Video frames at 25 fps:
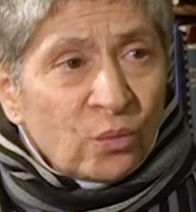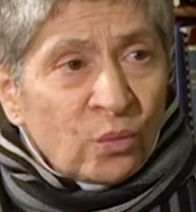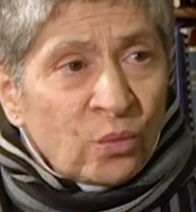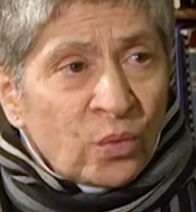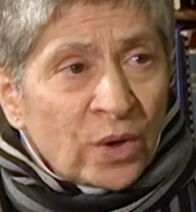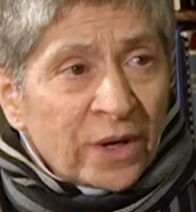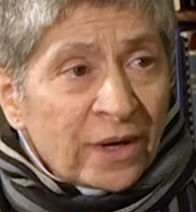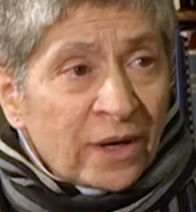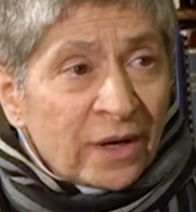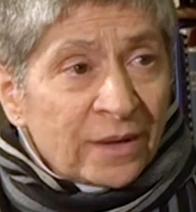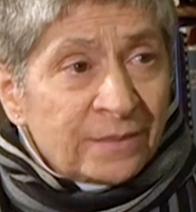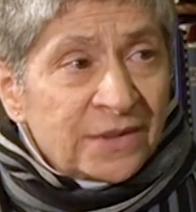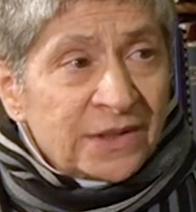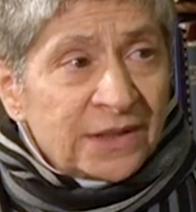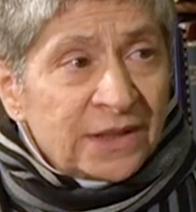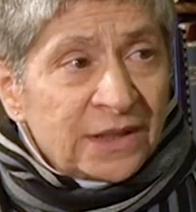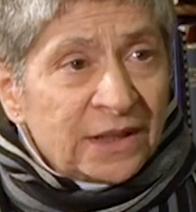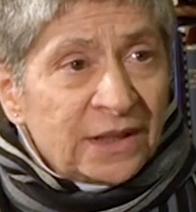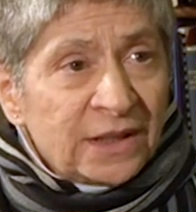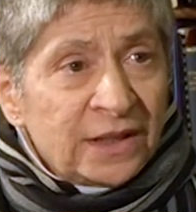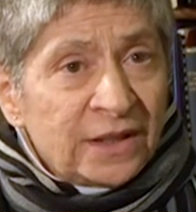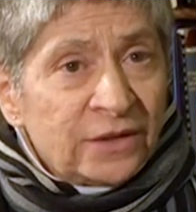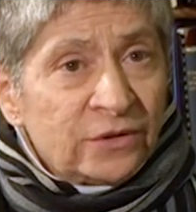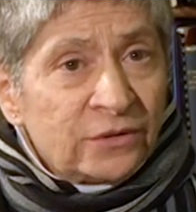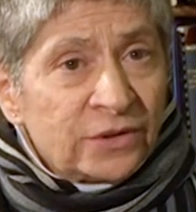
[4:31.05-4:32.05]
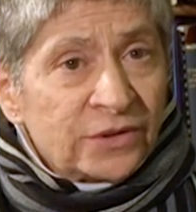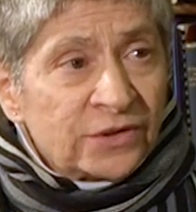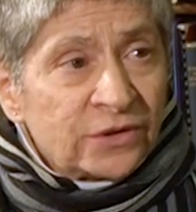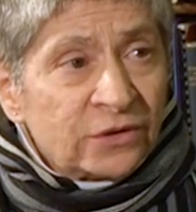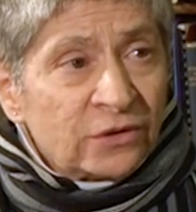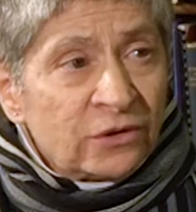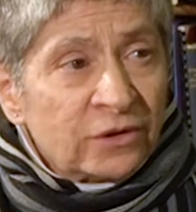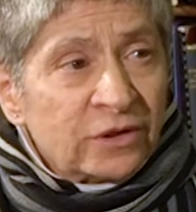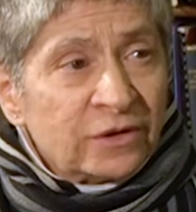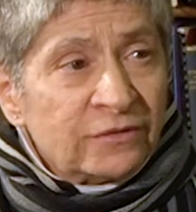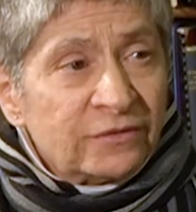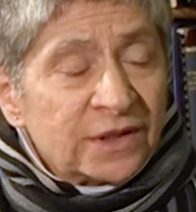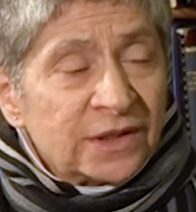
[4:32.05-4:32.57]
what I'm seeing here as an
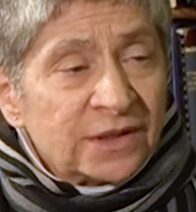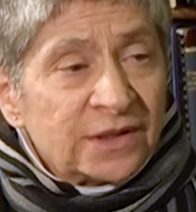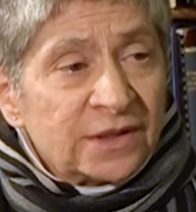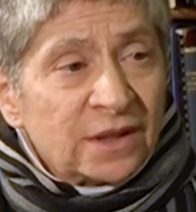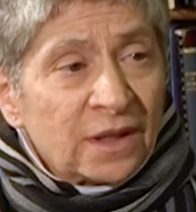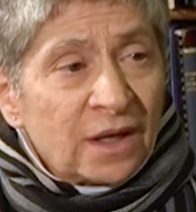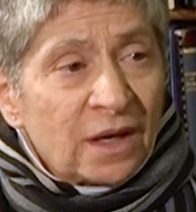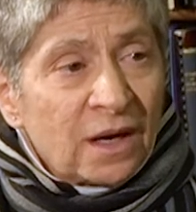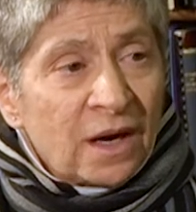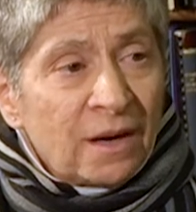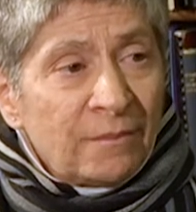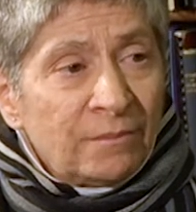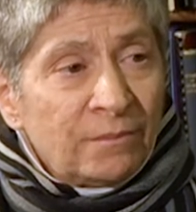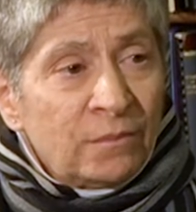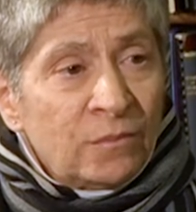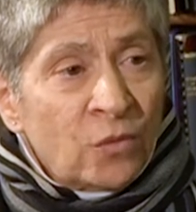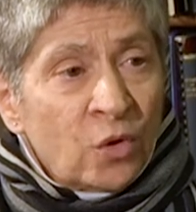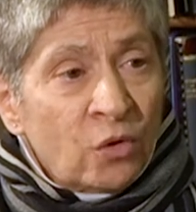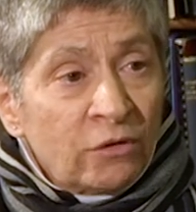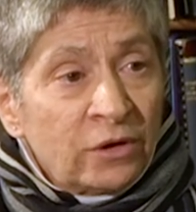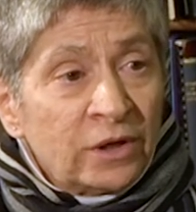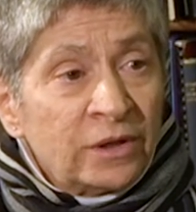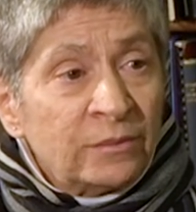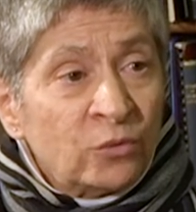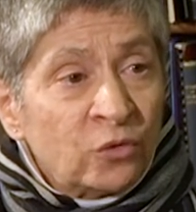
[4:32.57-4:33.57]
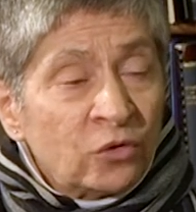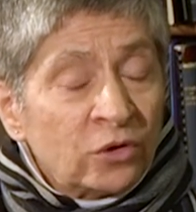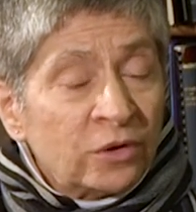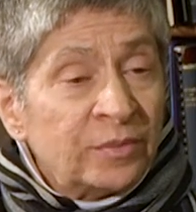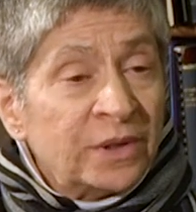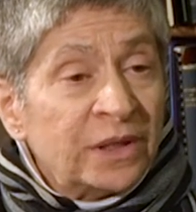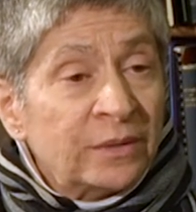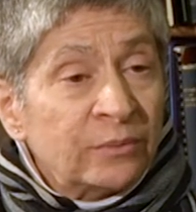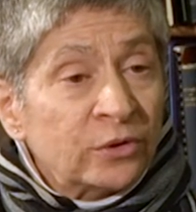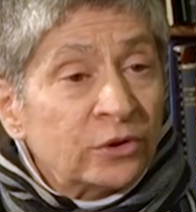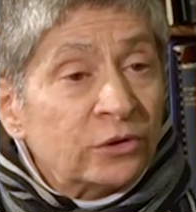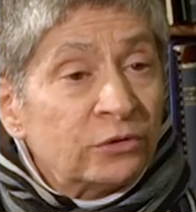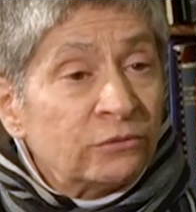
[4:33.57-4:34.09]
archivist, more and more
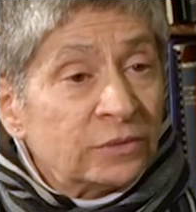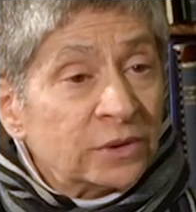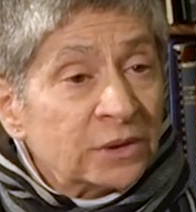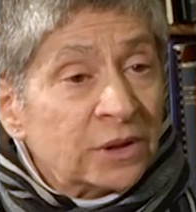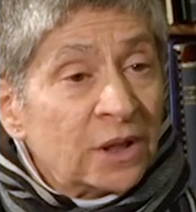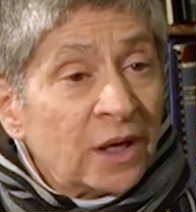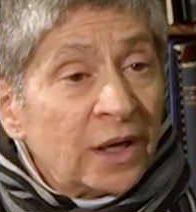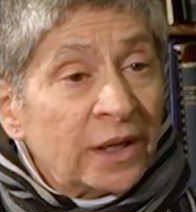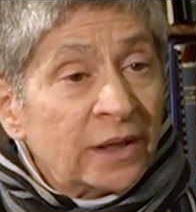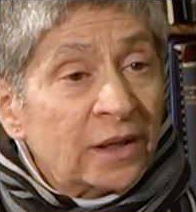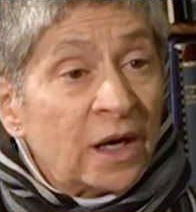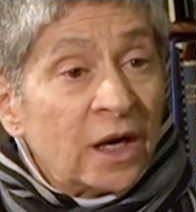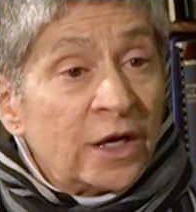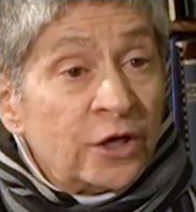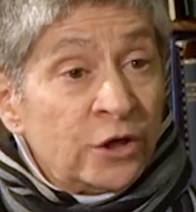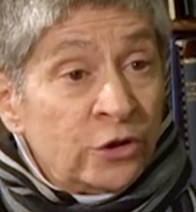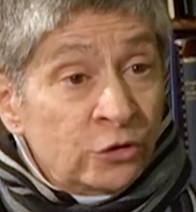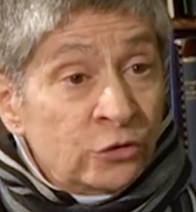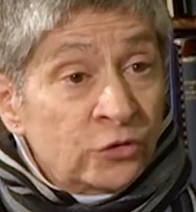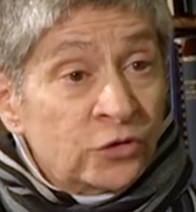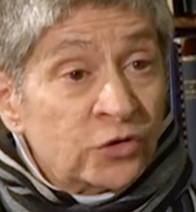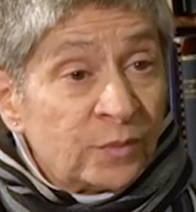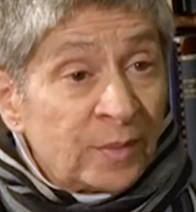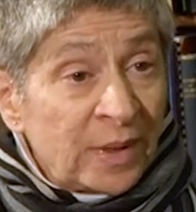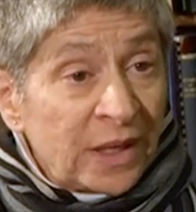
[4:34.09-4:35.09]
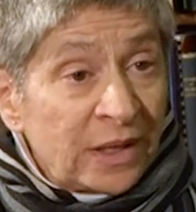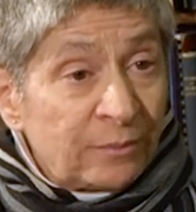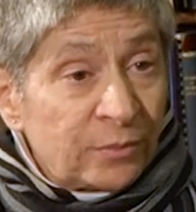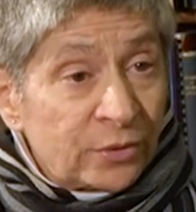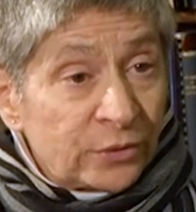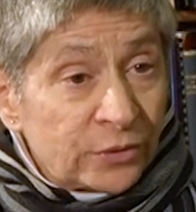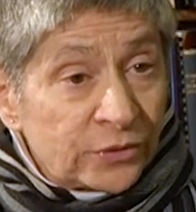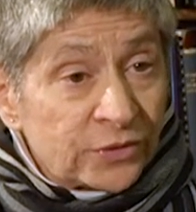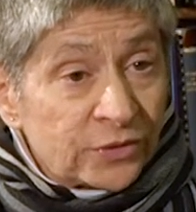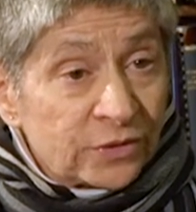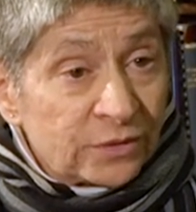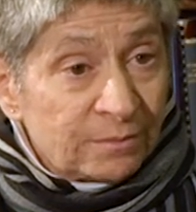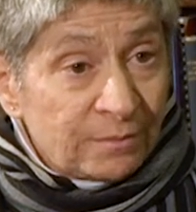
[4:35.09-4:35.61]
people are relying on
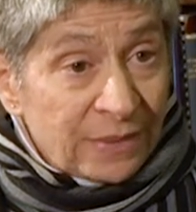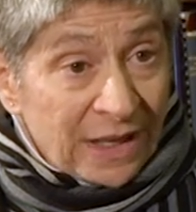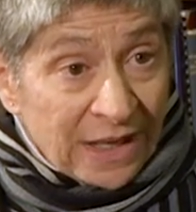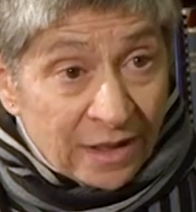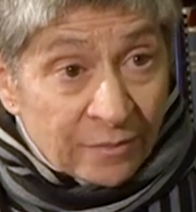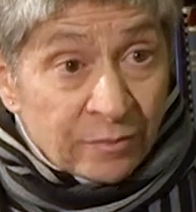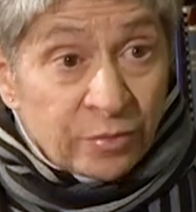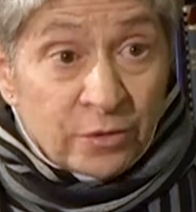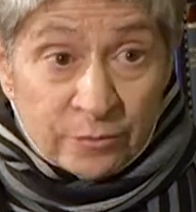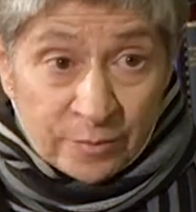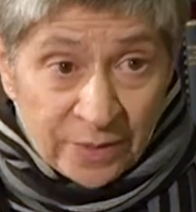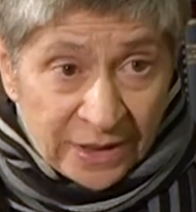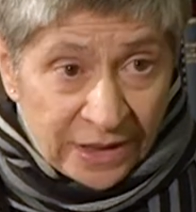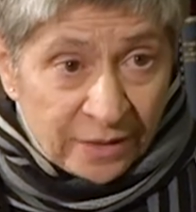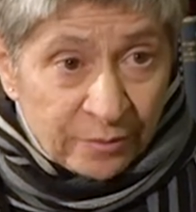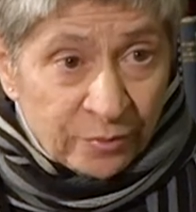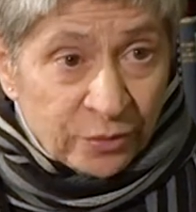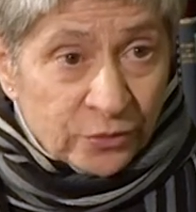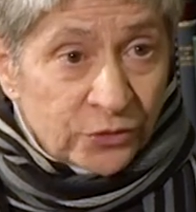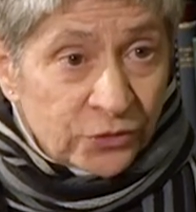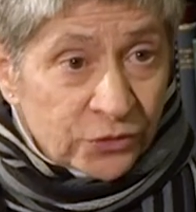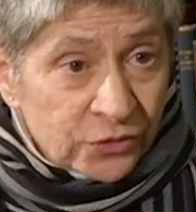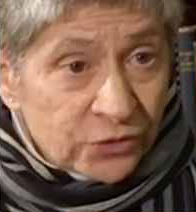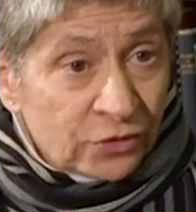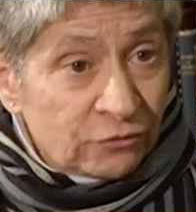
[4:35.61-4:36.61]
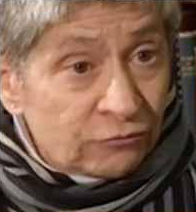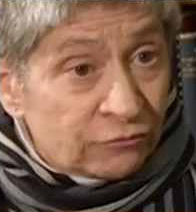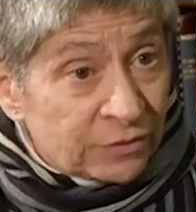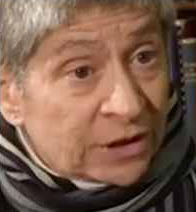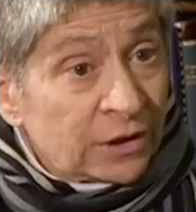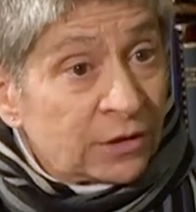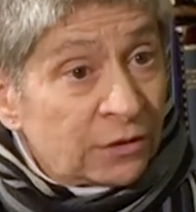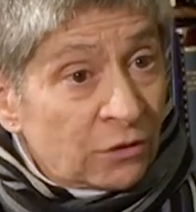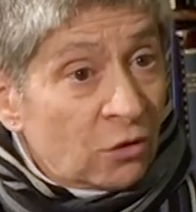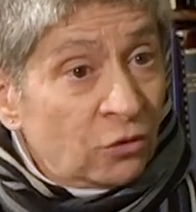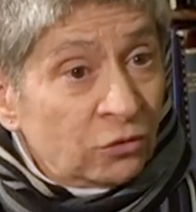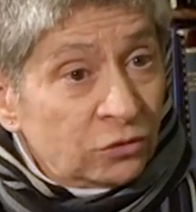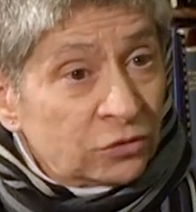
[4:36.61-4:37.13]
newspapers, paper papers, the
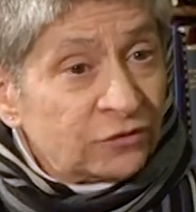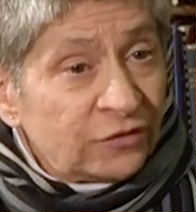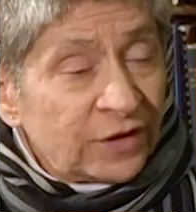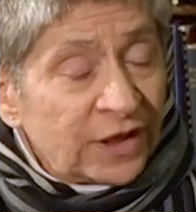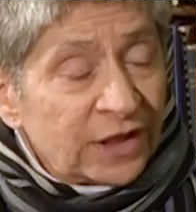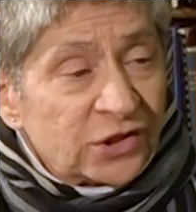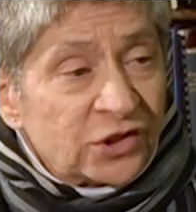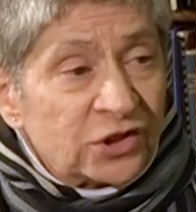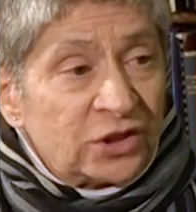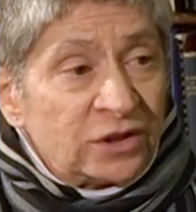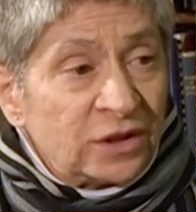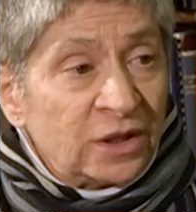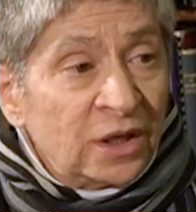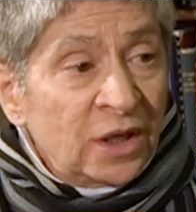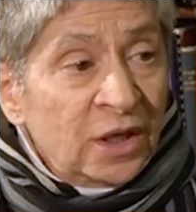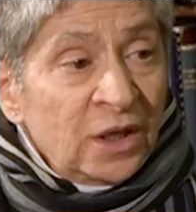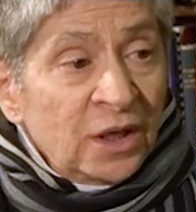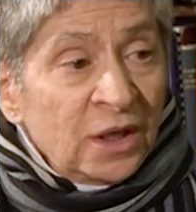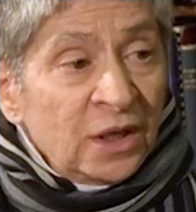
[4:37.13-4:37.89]
real old-fashioned